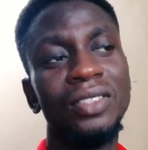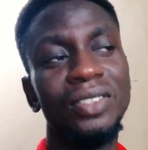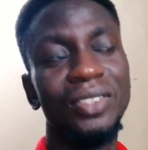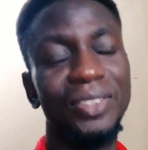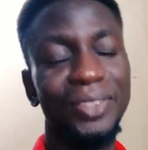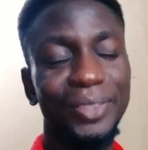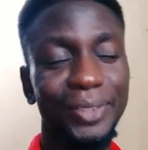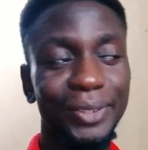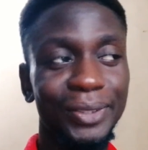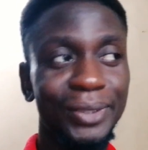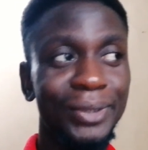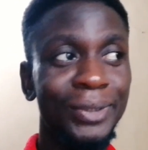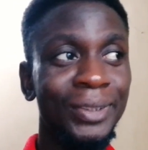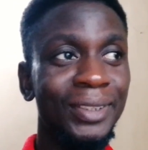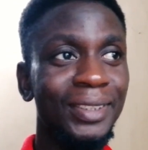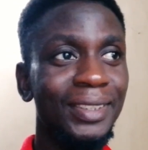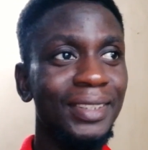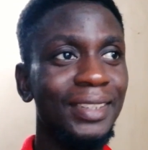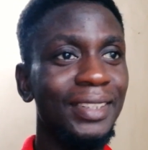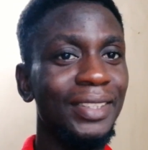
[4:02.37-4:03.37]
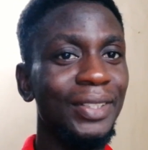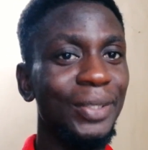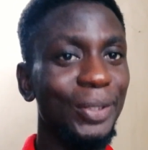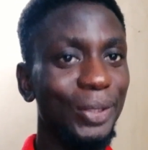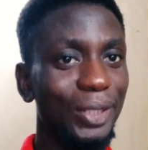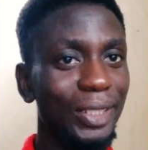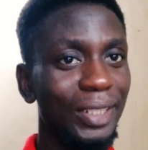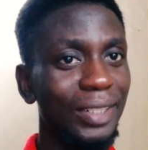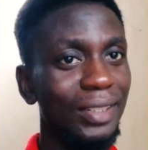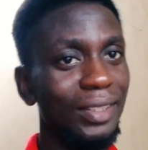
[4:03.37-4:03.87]
Though the
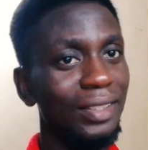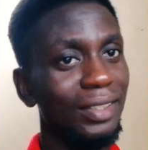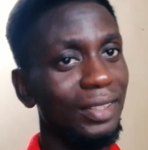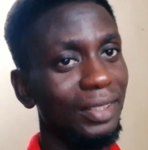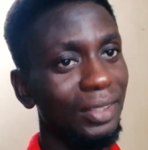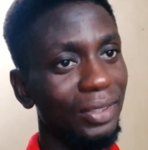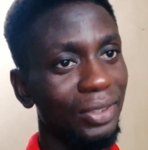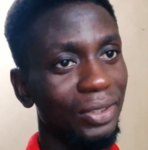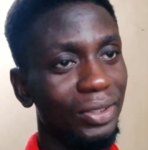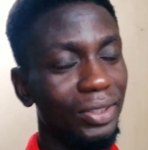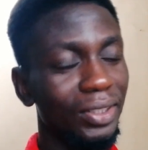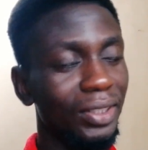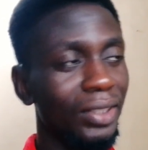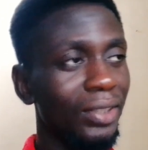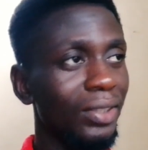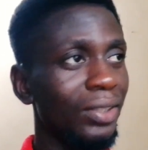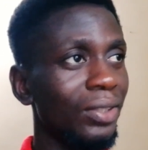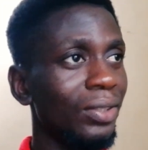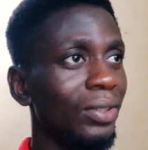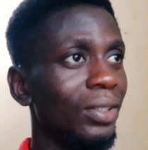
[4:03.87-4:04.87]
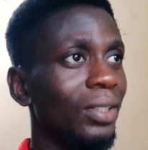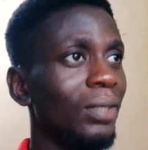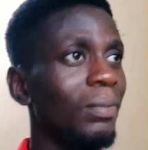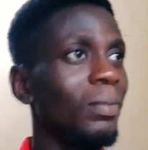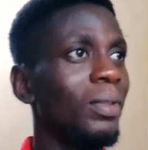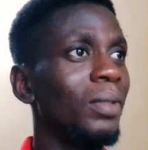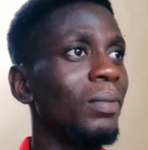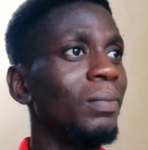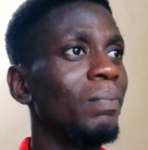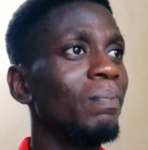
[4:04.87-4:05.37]
other is still running, so
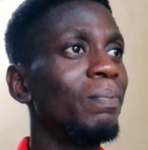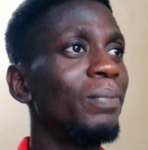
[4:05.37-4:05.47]
I'm in